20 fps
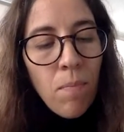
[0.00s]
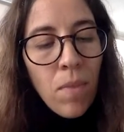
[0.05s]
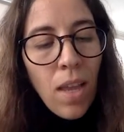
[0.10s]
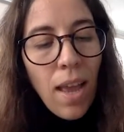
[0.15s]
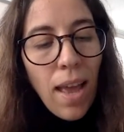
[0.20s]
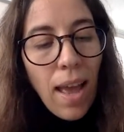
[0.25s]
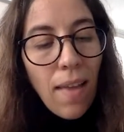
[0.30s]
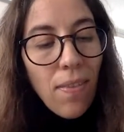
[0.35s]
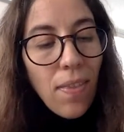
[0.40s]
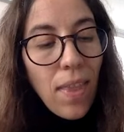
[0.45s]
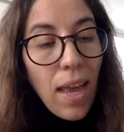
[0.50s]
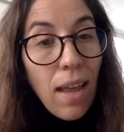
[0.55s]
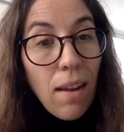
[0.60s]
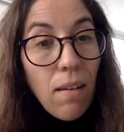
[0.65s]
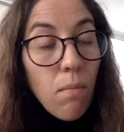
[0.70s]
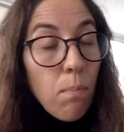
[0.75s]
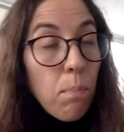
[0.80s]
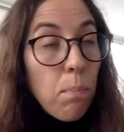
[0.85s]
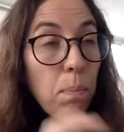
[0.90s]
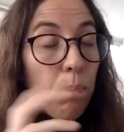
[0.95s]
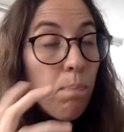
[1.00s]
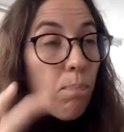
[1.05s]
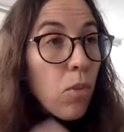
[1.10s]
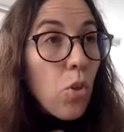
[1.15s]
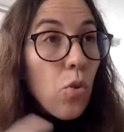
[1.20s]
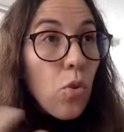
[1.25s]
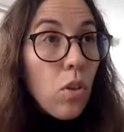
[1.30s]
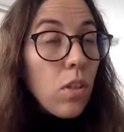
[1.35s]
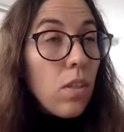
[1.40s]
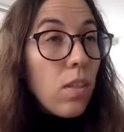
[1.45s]
And that
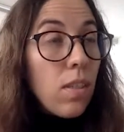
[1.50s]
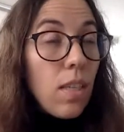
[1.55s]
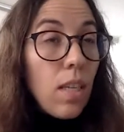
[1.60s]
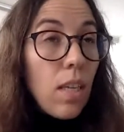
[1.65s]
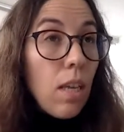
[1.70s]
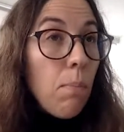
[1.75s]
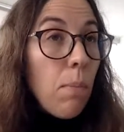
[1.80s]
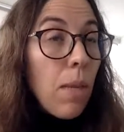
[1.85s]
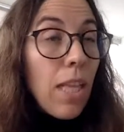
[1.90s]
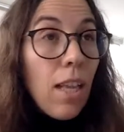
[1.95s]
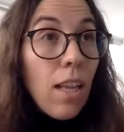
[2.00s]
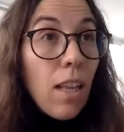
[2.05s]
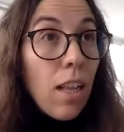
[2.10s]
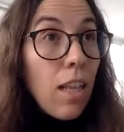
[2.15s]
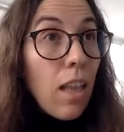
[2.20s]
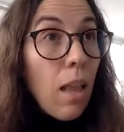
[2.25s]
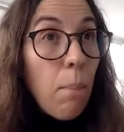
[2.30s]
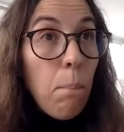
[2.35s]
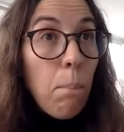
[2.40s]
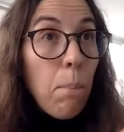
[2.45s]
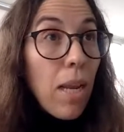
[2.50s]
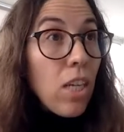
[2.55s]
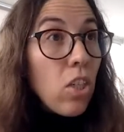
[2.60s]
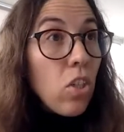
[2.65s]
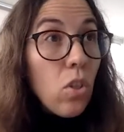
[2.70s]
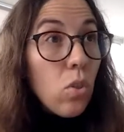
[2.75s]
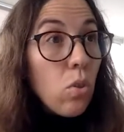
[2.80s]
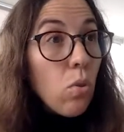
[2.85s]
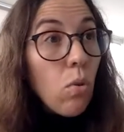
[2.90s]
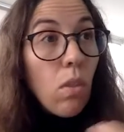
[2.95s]
you could see immediately that
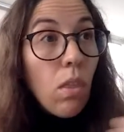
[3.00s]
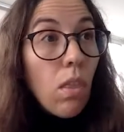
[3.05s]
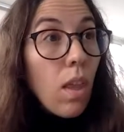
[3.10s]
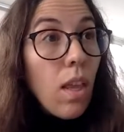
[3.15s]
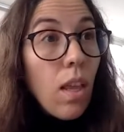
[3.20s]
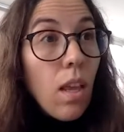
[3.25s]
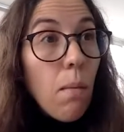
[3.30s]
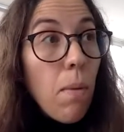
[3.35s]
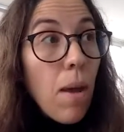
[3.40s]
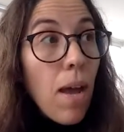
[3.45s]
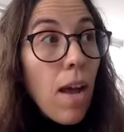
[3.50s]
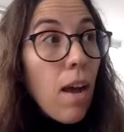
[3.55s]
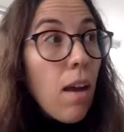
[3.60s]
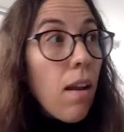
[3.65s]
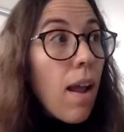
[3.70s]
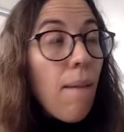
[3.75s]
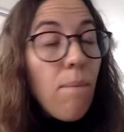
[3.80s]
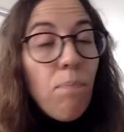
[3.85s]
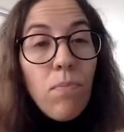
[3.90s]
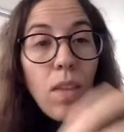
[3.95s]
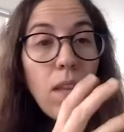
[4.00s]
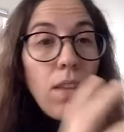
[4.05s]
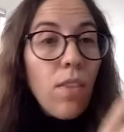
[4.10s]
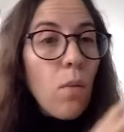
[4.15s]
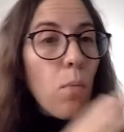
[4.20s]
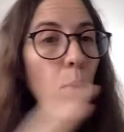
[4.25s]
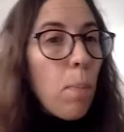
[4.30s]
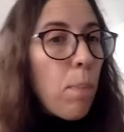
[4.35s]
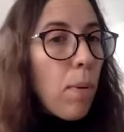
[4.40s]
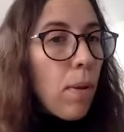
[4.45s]
patients don't think about
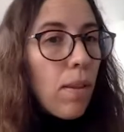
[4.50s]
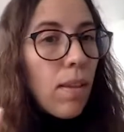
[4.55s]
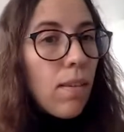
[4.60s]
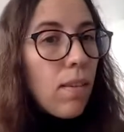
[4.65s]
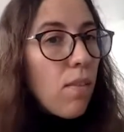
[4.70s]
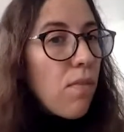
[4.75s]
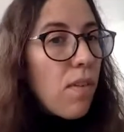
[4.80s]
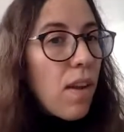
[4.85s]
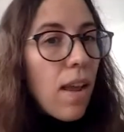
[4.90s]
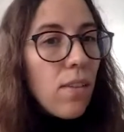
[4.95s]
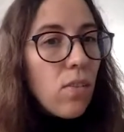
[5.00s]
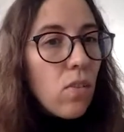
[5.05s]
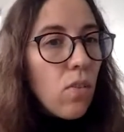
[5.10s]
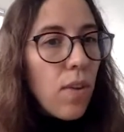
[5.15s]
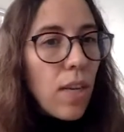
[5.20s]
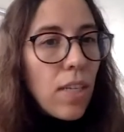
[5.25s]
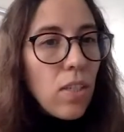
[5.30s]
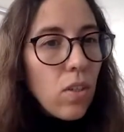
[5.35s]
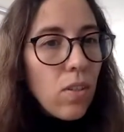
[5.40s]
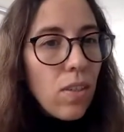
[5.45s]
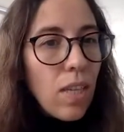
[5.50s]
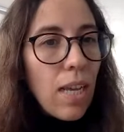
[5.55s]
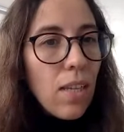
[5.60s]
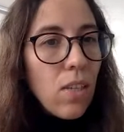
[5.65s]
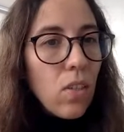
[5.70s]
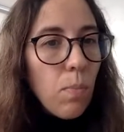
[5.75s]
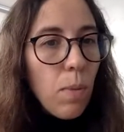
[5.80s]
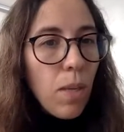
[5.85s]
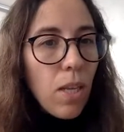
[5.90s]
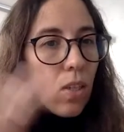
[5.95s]
the repetitiveness of
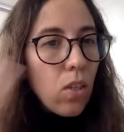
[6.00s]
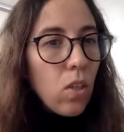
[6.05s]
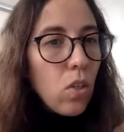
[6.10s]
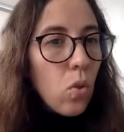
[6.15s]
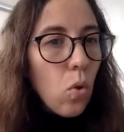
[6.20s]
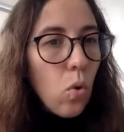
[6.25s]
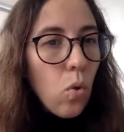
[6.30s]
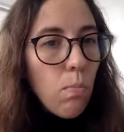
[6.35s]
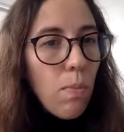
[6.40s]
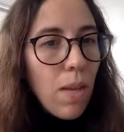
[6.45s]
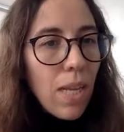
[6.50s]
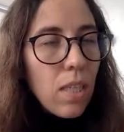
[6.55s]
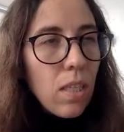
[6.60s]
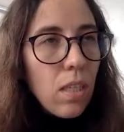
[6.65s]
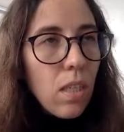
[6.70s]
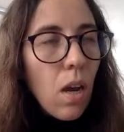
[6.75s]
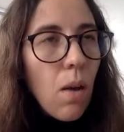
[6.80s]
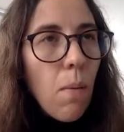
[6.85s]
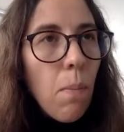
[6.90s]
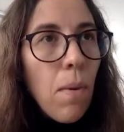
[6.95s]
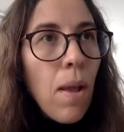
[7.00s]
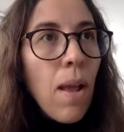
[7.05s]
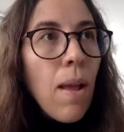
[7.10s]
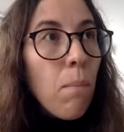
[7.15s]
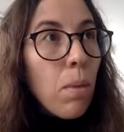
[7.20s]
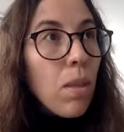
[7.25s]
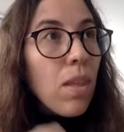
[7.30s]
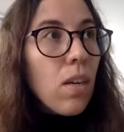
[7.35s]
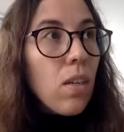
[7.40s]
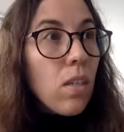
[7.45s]
exercises because it's all mixed up,
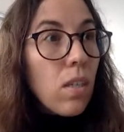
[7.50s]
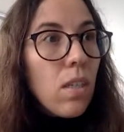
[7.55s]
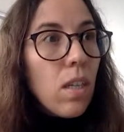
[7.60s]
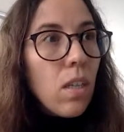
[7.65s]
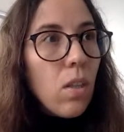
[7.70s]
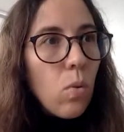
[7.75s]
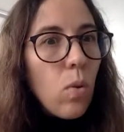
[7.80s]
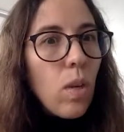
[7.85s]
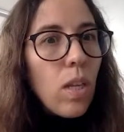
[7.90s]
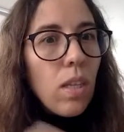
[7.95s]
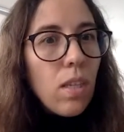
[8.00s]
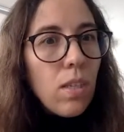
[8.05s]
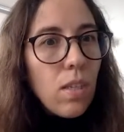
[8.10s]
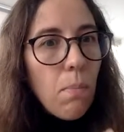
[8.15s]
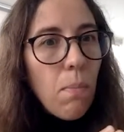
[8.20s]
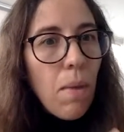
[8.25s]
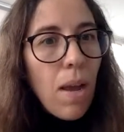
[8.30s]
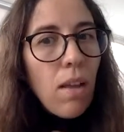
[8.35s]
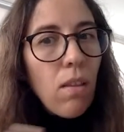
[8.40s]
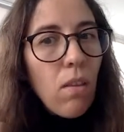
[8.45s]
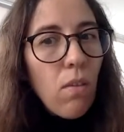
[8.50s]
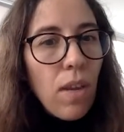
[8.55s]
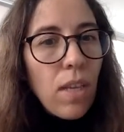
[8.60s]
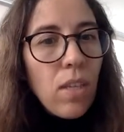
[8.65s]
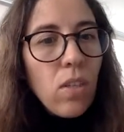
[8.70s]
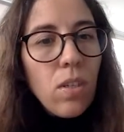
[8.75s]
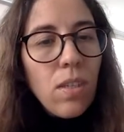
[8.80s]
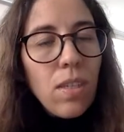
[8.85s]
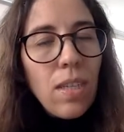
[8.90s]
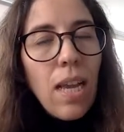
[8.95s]
but they're still doing this amount of
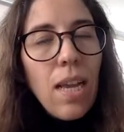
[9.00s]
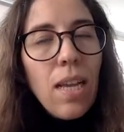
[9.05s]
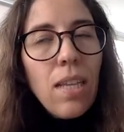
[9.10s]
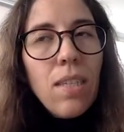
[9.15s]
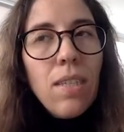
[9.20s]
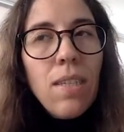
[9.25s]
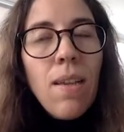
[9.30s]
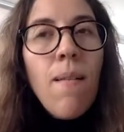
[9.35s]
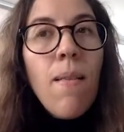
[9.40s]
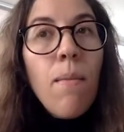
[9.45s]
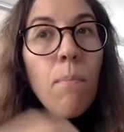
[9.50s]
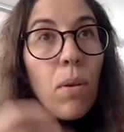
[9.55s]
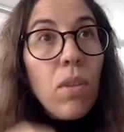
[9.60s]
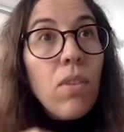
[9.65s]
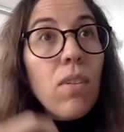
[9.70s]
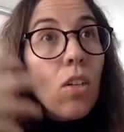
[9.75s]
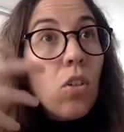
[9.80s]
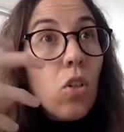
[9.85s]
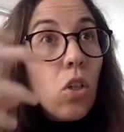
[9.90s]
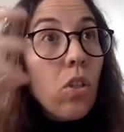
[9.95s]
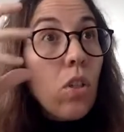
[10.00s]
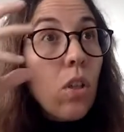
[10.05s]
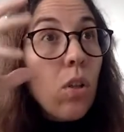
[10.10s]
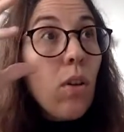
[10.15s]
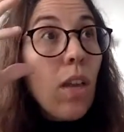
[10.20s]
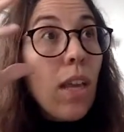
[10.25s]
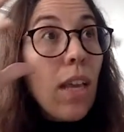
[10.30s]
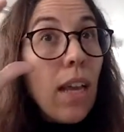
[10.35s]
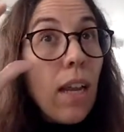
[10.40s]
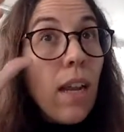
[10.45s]
exercises, but they're just
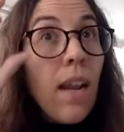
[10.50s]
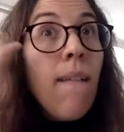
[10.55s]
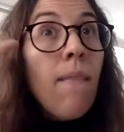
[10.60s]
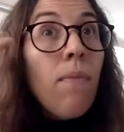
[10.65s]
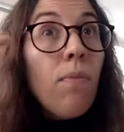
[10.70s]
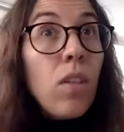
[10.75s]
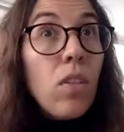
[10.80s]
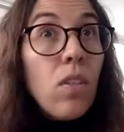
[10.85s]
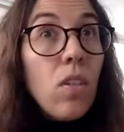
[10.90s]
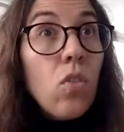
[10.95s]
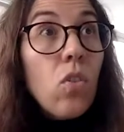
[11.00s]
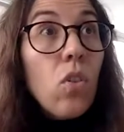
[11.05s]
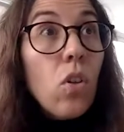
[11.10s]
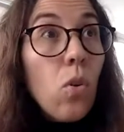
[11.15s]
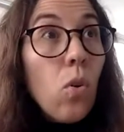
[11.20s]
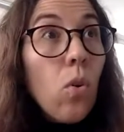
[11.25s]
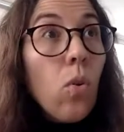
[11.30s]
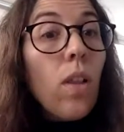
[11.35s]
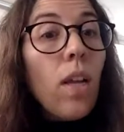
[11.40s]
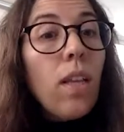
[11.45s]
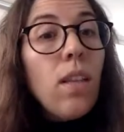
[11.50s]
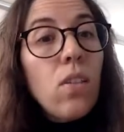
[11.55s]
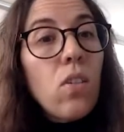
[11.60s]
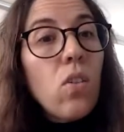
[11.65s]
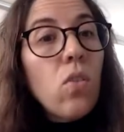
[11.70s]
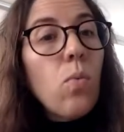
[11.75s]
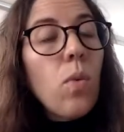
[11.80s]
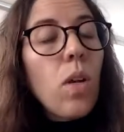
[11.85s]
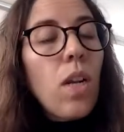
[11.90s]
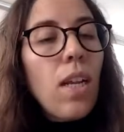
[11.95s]
looking at, this is the goal and this
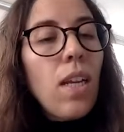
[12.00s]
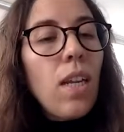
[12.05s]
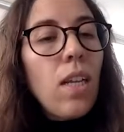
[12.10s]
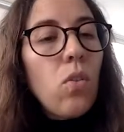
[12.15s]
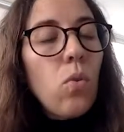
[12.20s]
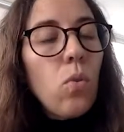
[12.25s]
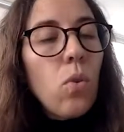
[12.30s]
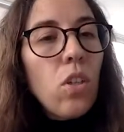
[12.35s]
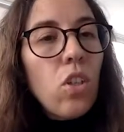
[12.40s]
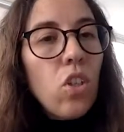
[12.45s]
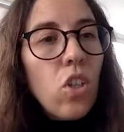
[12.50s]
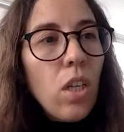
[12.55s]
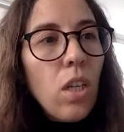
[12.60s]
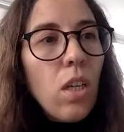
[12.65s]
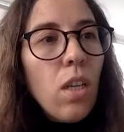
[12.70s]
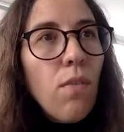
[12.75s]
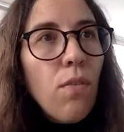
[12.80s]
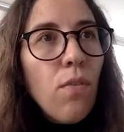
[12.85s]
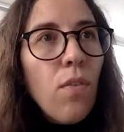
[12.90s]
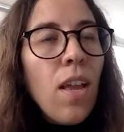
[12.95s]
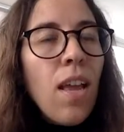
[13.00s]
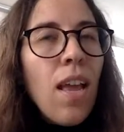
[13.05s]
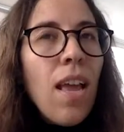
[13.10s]
is what I need to achieve.